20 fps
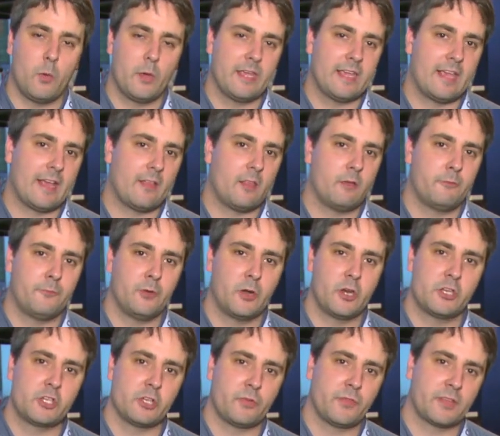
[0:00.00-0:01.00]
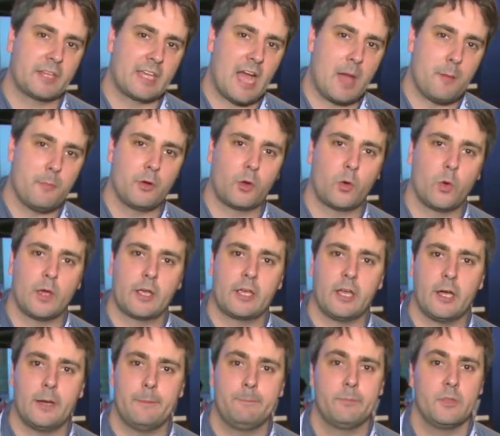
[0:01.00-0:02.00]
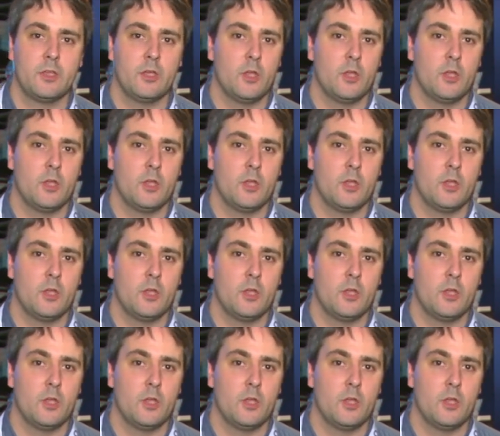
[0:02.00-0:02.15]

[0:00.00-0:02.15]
We can get the footage off the camera quicker.